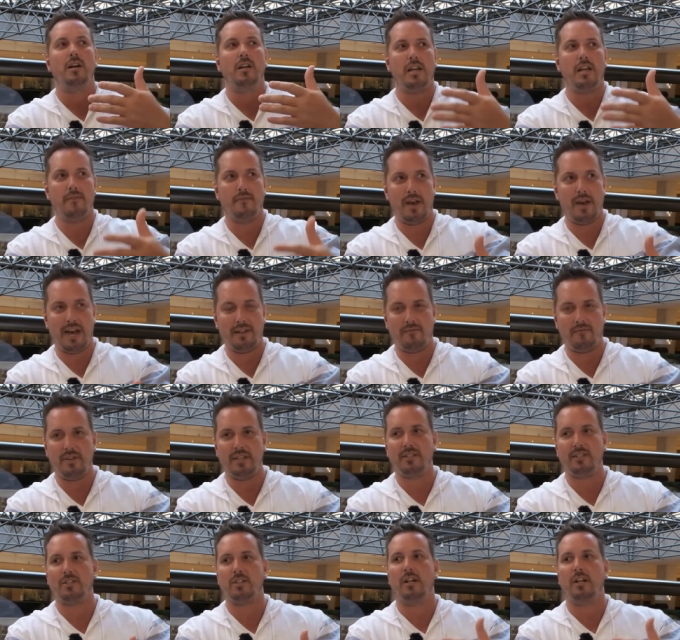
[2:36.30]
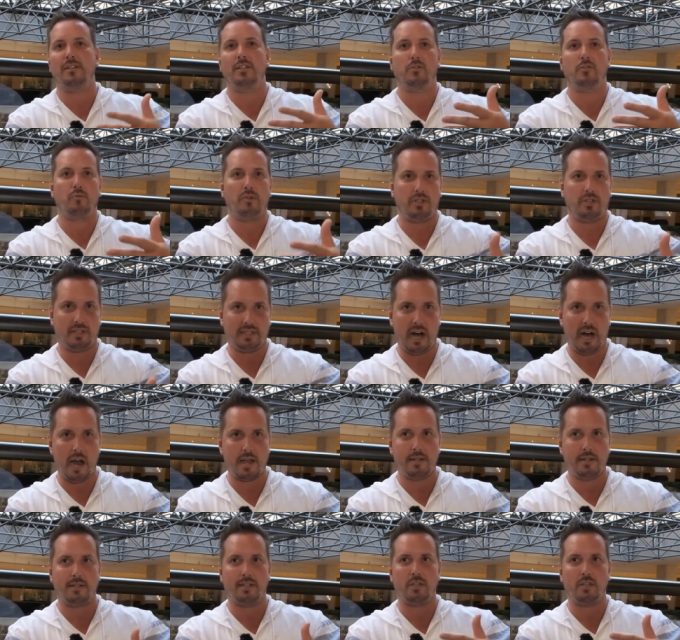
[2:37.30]
and advanced knowledge with
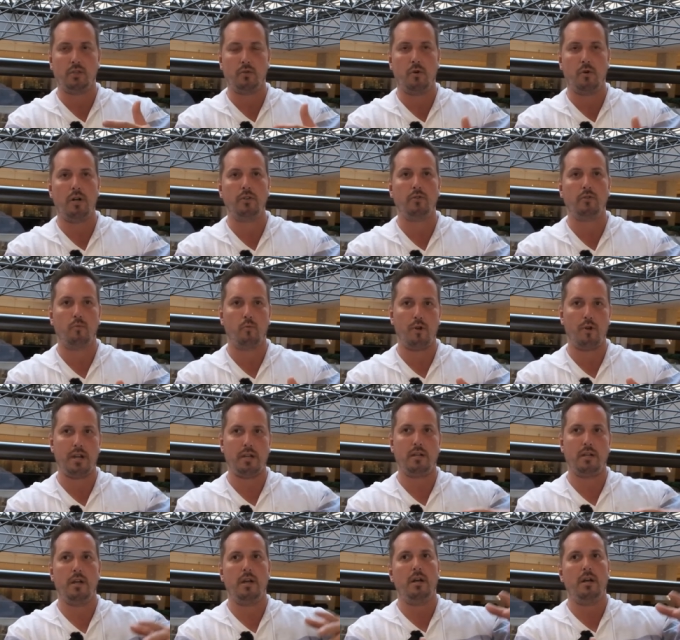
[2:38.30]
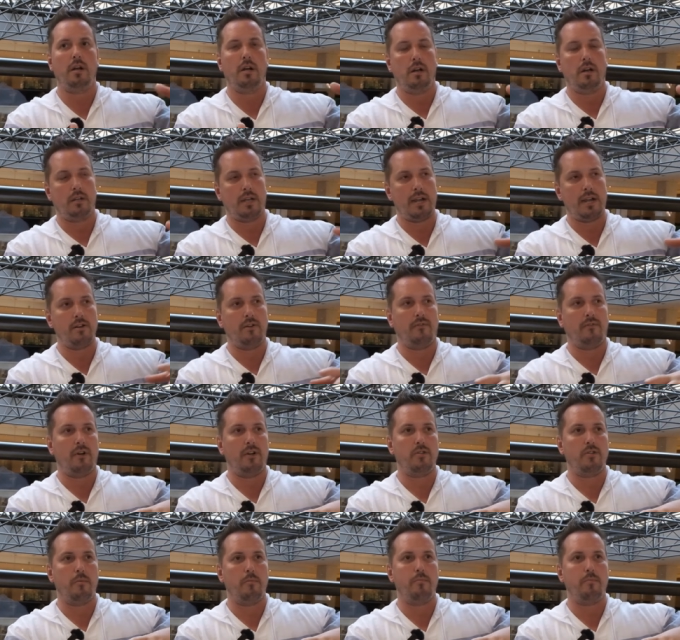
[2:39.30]
science and so on to bring kind of
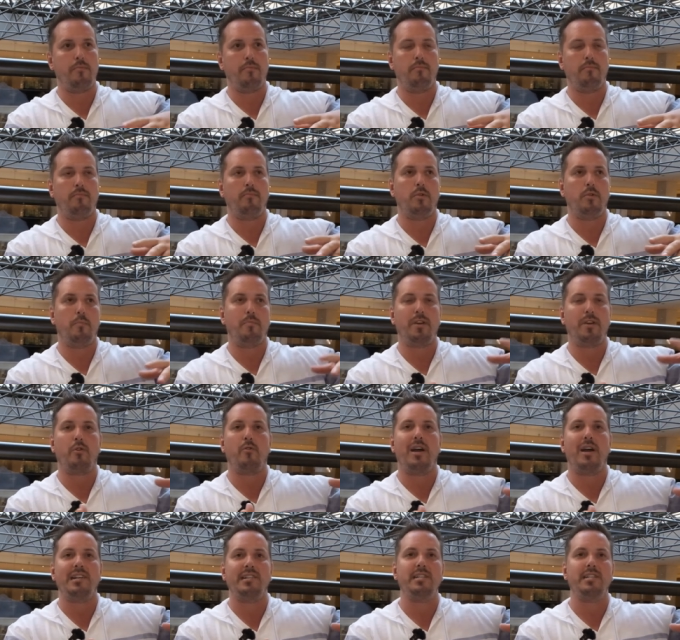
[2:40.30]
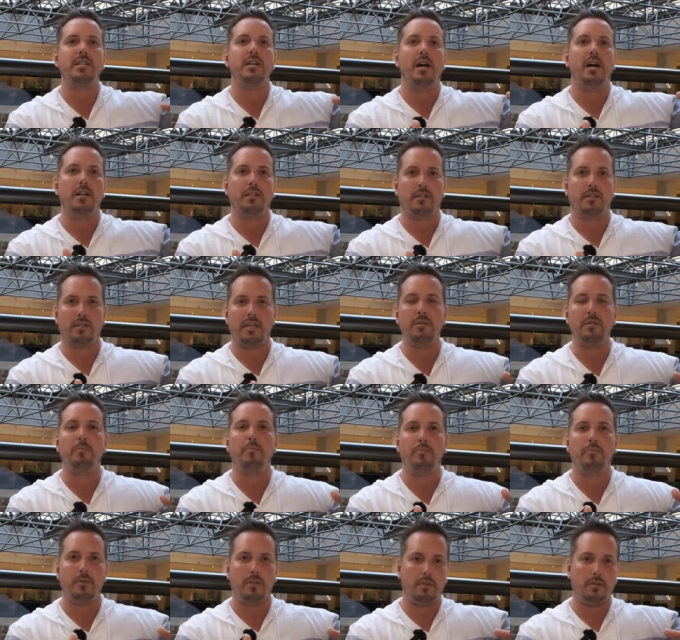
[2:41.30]
uh, the, the bigger ideas in,
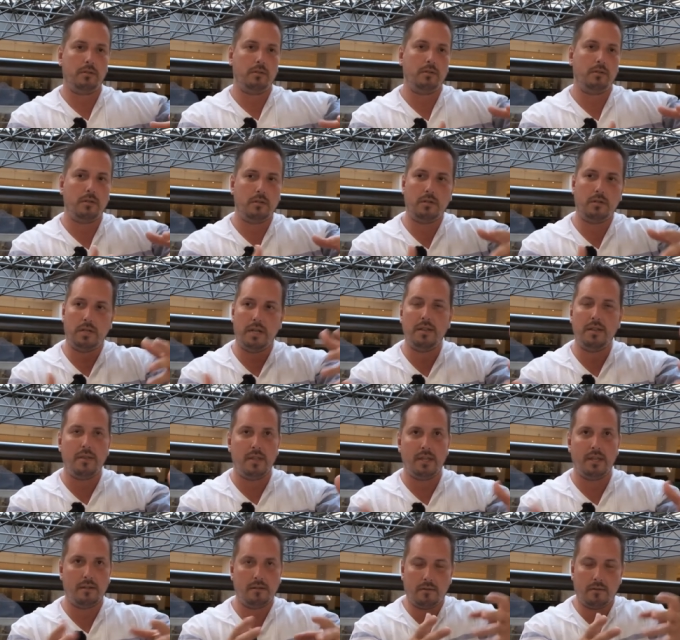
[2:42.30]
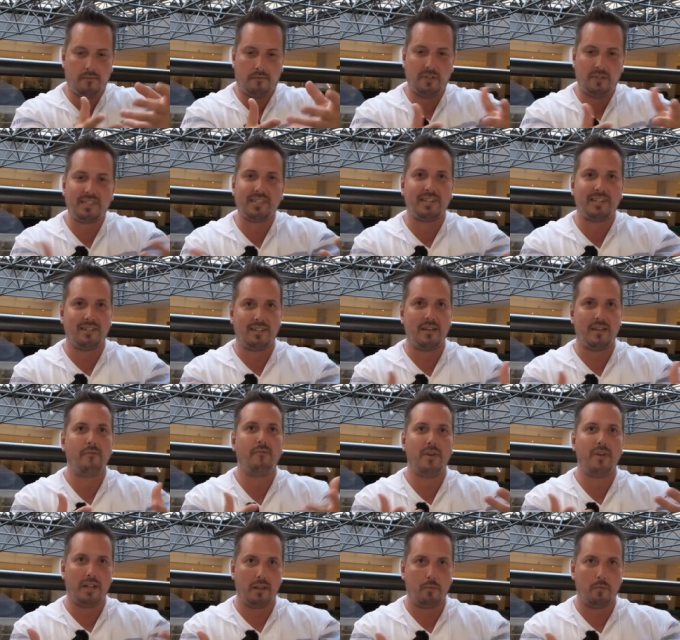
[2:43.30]
in physically
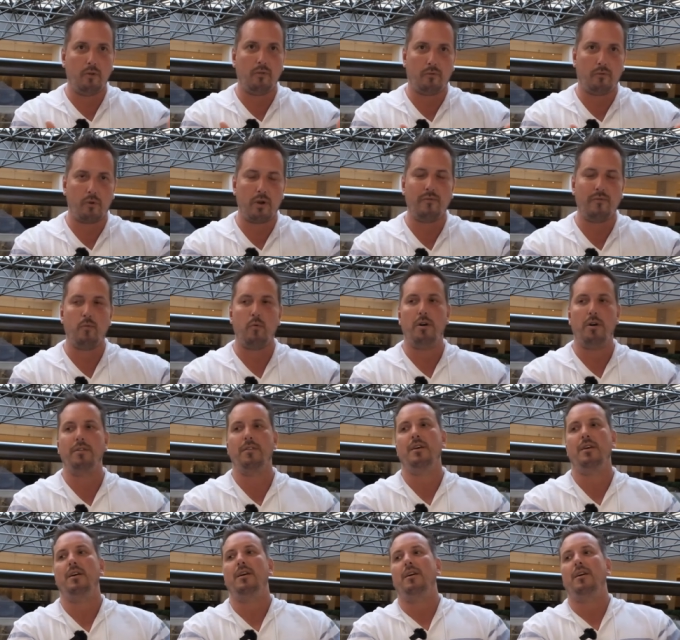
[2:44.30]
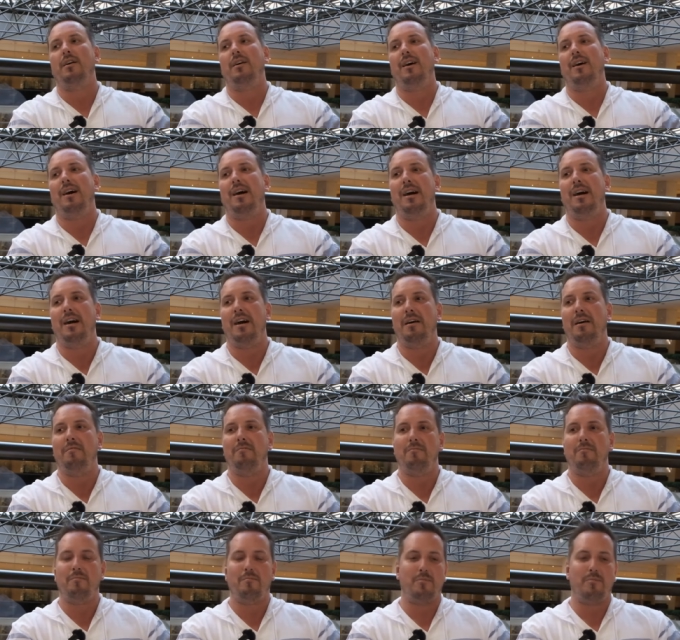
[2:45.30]
available for everyone.
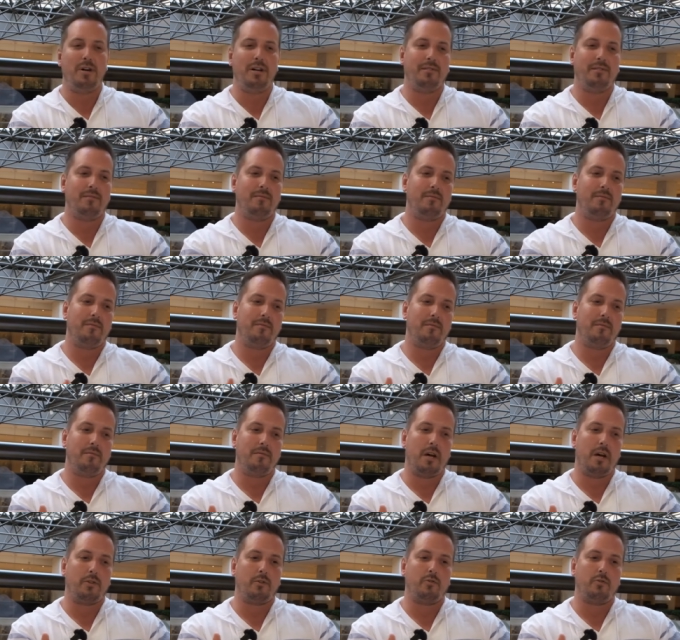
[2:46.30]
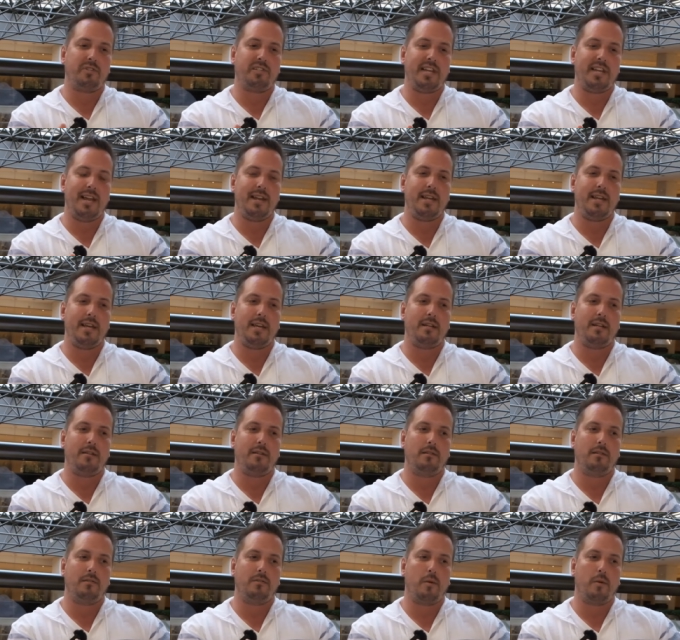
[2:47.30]
Um, but understanding
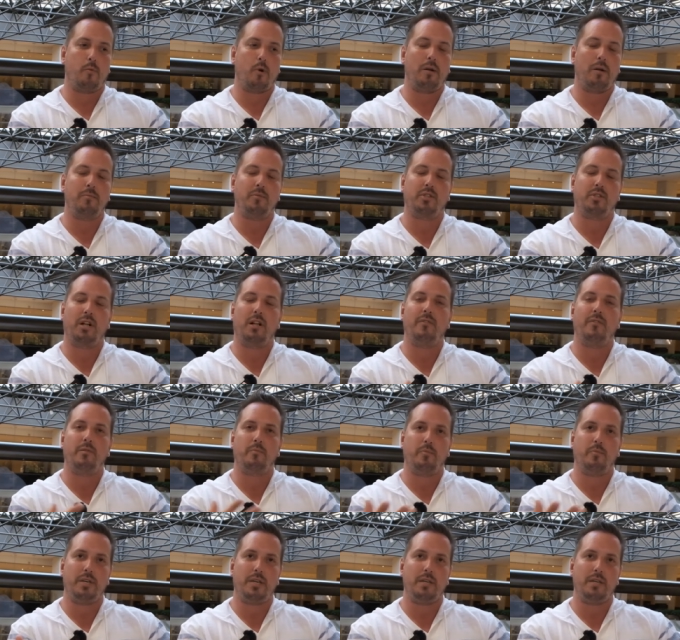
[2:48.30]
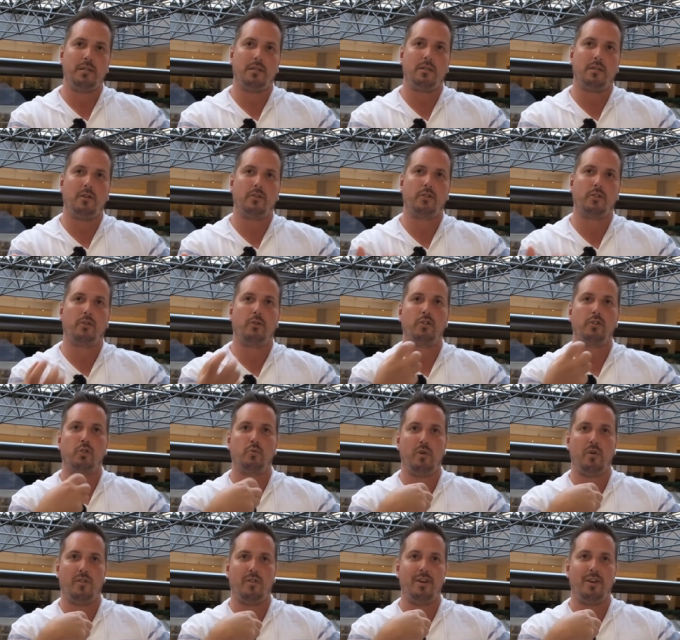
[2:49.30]
the problem solving piece of
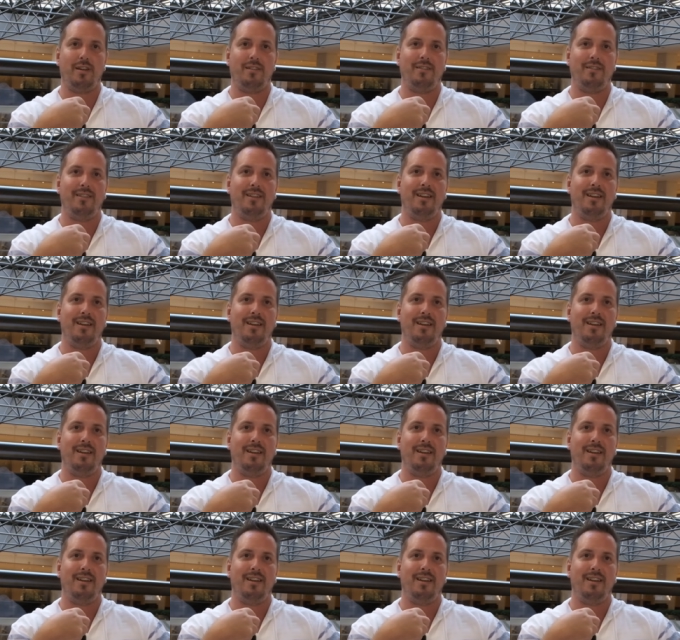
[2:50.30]
starts within